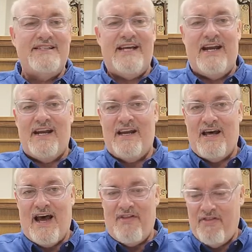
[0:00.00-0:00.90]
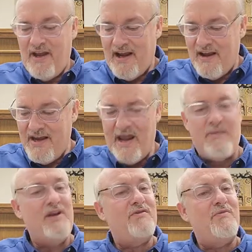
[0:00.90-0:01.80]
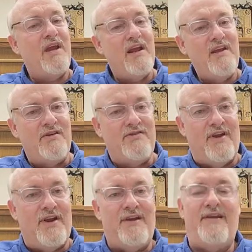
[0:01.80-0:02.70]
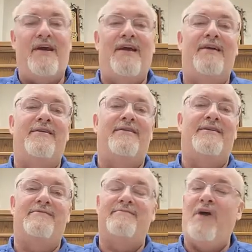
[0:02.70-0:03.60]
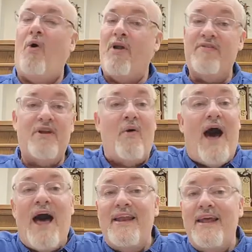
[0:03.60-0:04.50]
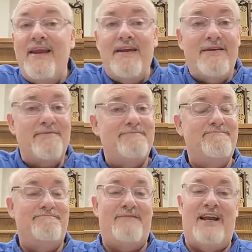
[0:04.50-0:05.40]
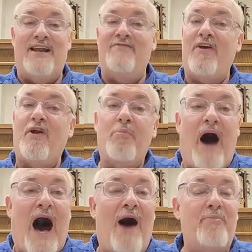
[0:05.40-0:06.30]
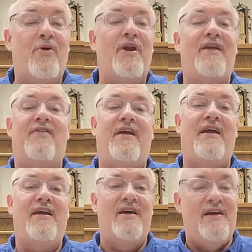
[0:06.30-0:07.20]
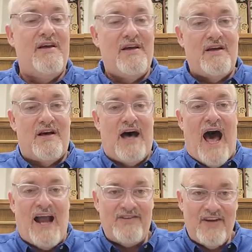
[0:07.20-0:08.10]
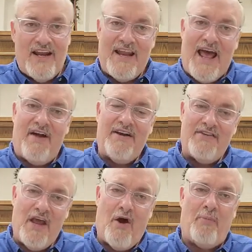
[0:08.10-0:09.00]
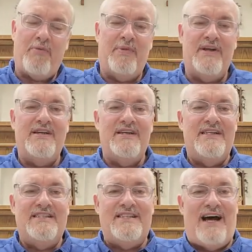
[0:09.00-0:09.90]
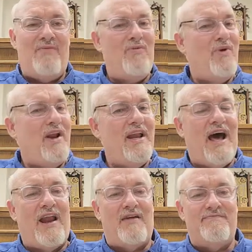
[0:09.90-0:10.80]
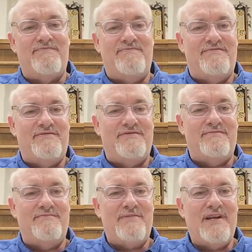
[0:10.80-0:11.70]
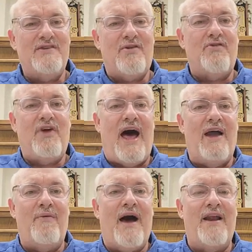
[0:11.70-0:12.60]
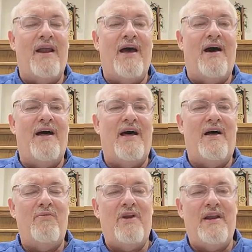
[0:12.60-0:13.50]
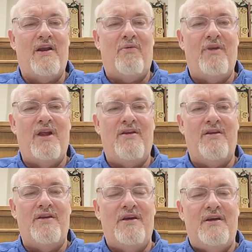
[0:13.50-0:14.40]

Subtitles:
and I think I damaged some tendons in it, and don't even know how I did it. I didn't feel a pop or anything. Icing it down has helped, but I'm really not, my knee's a little tight right now. I really don't need to